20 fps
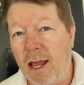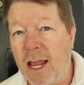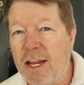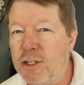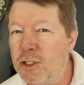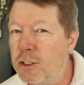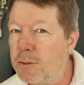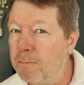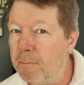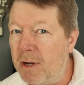A
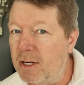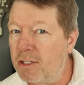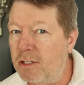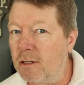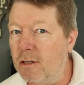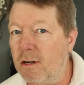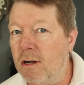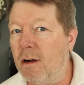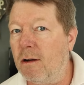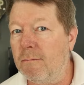
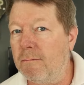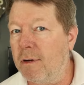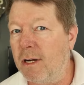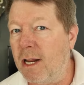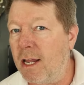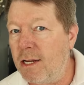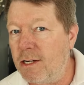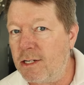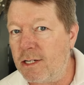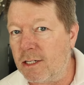special
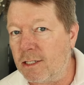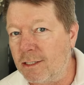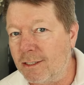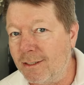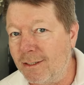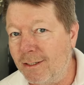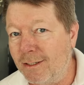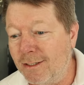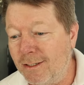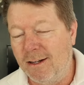combination,
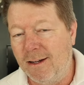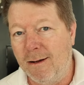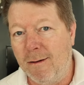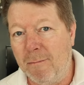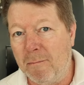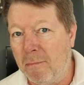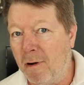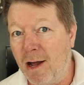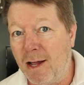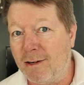
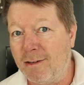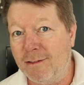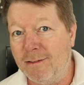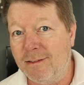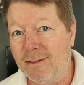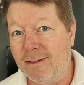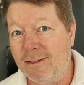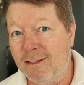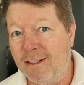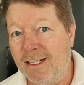but
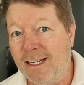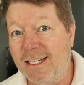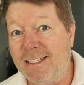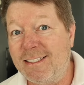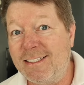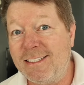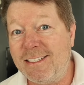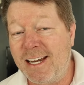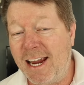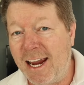it
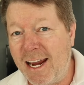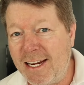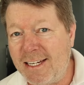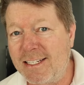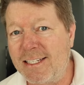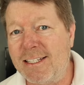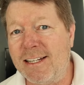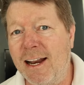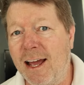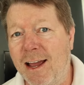
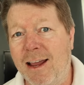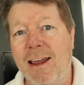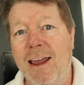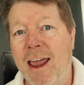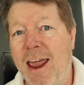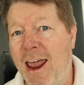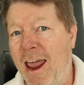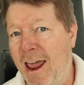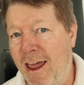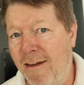tastes like
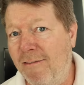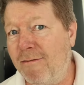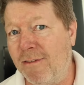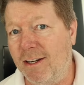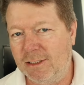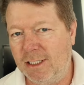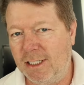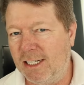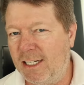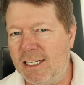
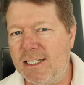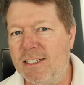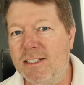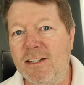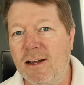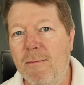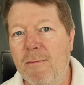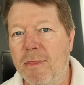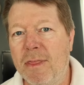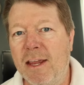heaven. It is
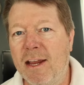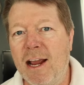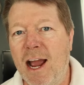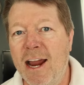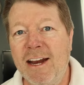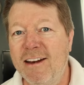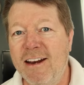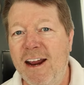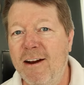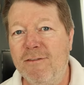something
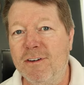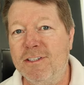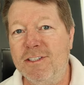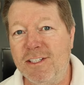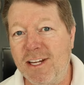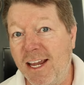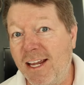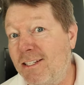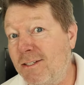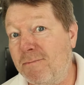I never
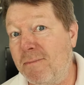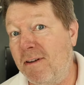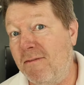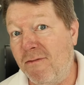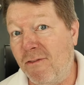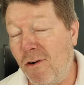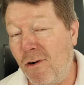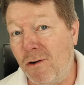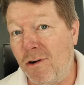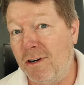tasted
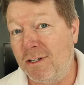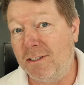before,